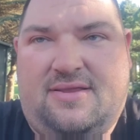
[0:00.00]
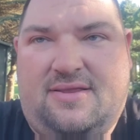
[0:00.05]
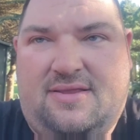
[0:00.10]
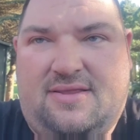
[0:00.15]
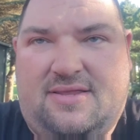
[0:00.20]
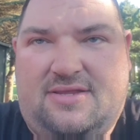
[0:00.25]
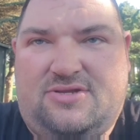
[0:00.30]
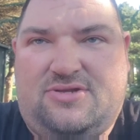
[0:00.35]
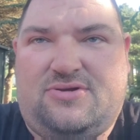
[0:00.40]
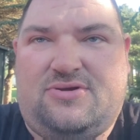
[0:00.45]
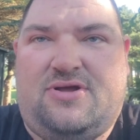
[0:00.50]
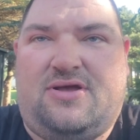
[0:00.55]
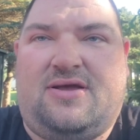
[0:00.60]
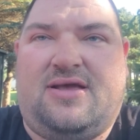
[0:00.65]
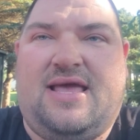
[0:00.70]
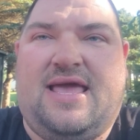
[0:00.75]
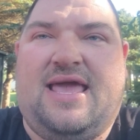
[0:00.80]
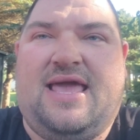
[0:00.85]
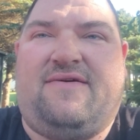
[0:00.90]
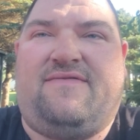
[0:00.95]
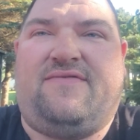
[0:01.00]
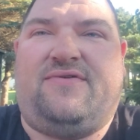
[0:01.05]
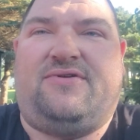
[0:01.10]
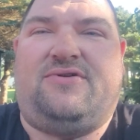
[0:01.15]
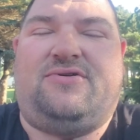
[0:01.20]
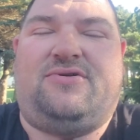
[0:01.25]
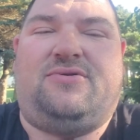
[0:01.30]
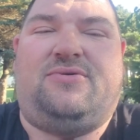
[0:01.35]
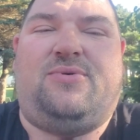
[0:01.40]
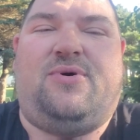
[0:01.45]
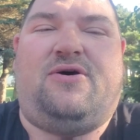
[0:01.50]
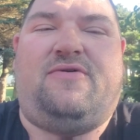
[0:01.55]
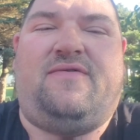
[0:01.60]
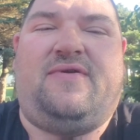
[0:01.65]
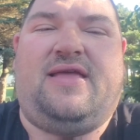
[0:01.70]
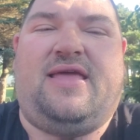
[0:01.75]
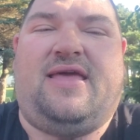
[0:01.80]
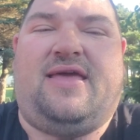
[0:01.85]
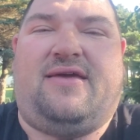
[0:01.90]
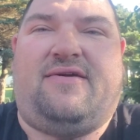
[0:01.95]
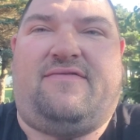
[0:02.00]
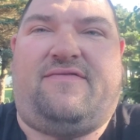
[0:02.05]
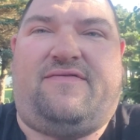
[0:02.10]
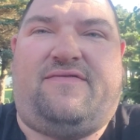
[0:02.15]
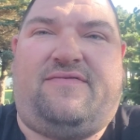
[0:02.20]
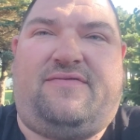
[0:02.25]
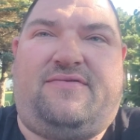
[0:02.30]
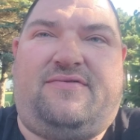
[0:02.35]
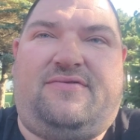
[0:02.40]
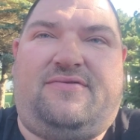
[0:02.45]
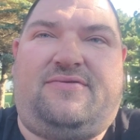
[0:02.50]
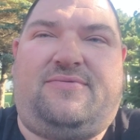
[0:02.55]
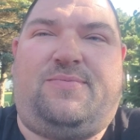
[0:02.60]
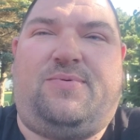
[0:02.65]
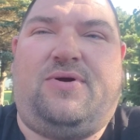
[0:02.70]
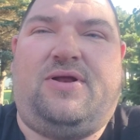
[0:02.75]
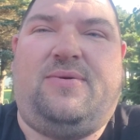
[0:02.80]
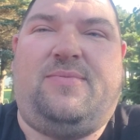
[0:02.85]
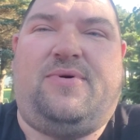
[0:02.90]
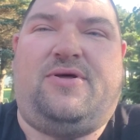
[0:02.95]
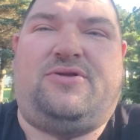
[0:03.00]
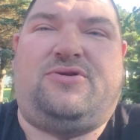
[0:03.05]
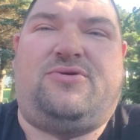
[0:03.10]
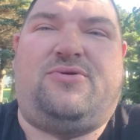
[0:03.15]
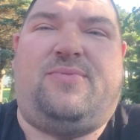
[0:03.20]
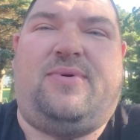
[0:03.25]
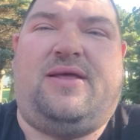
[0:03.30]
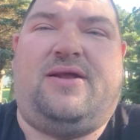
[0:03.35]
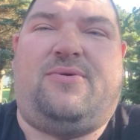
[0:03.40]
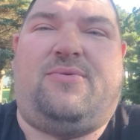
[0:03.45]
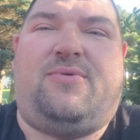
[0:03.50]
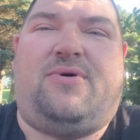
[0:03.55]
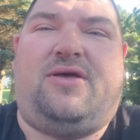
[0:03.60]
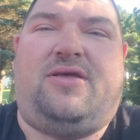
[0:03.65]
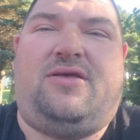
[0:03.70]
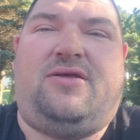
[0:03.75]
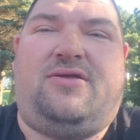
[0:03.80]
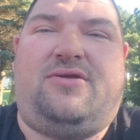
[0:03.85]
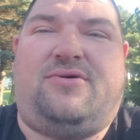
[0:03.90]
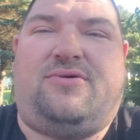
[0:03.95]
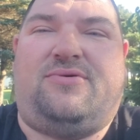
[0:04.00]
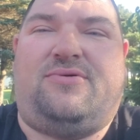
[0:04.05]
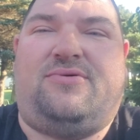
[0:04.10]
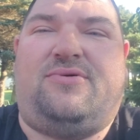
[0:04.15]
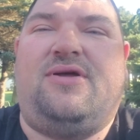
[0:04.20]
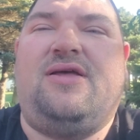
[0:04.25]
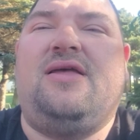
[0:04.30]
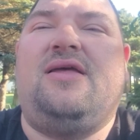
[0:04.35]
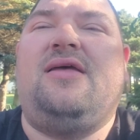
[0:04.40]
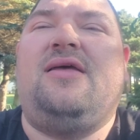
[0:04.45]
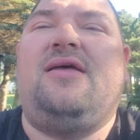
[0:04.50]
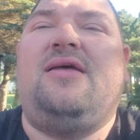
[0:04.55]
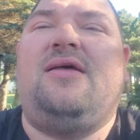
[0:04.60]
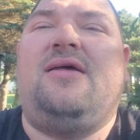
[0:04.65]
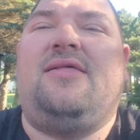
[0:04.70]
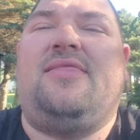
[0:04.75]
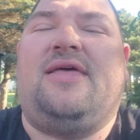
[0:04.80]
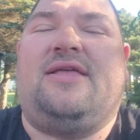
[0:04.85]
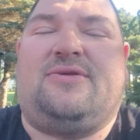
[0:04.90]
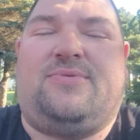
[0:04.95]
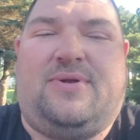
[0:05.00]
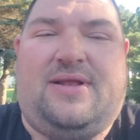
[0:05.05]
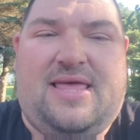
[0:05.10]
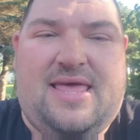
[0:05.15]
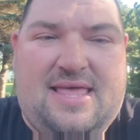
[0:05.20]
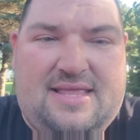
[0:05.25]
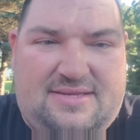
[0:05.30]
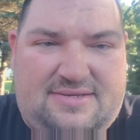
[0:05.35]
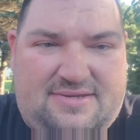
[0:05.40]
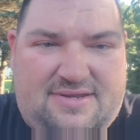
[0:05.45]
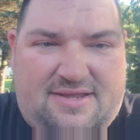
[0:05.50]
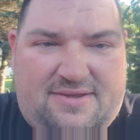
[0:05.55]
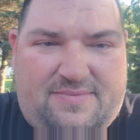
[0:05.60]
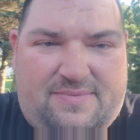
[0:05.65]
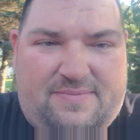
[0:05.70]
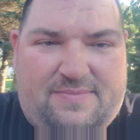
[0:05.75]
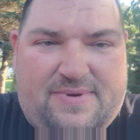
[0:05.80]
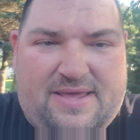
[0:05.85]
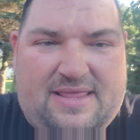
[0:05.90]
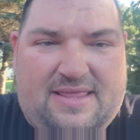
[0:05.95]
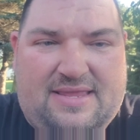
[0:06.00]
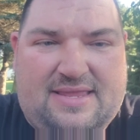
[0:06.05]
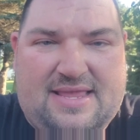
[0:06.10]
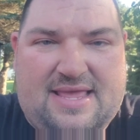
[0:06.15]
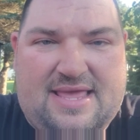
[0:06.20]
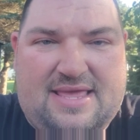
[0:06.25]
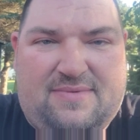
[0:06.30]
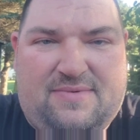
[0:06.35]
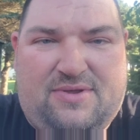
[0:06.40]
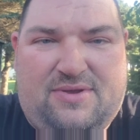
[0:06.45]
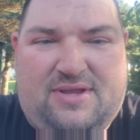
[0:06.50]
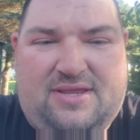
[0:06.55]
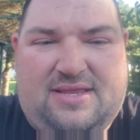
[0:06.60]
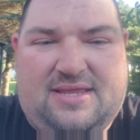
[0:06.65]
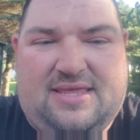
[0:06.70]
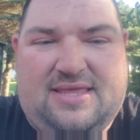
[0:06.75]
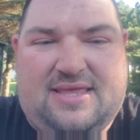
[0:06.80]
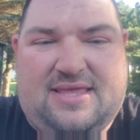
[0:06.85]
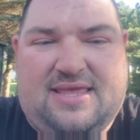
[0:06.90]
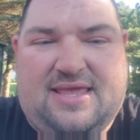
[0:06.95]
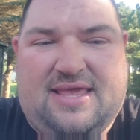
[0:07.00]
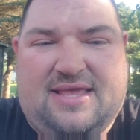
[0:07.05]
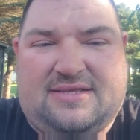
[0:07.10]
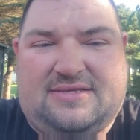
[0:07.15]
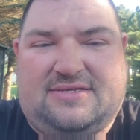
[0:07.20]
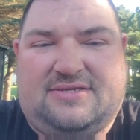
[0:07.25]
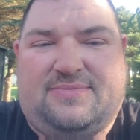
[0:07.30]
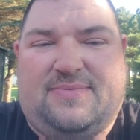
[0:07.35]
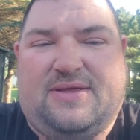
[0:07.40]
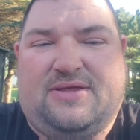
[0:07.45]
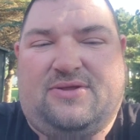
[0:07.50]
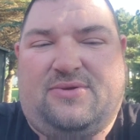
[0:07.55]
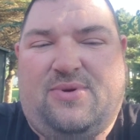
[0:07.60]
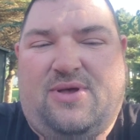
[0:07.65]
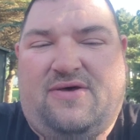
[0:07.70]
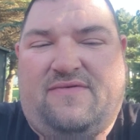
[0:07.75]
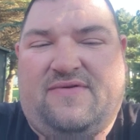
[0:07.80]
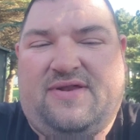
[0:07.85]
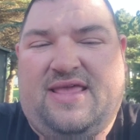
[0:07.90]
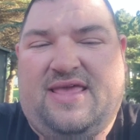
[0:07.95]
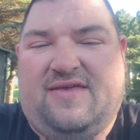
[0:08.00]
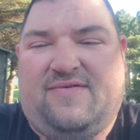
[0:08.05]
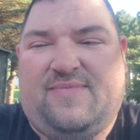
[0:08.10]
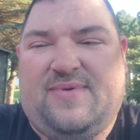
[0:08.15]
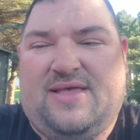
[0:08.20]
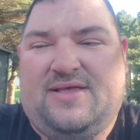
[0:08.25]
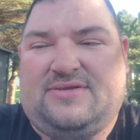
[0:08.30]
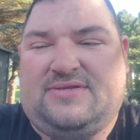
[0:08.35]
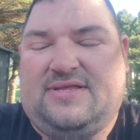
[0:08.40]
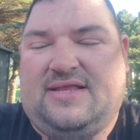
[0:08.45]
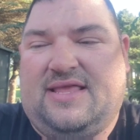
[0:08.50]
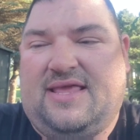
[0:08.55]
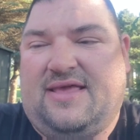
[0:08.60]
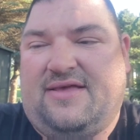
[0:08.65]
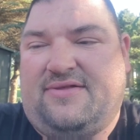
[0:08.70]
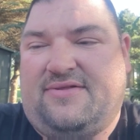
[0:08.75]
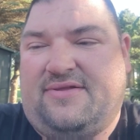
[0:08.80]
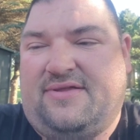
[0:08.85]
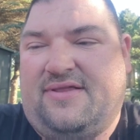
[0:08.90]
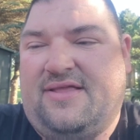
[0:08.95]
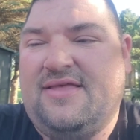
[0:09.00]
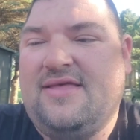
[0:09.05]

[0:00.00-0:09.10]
this truck averaged 12 and a half. It's pretty much no matter what you do, that's what it ends up by the time you need to get gas, is about 12 and a half miles to the gallon.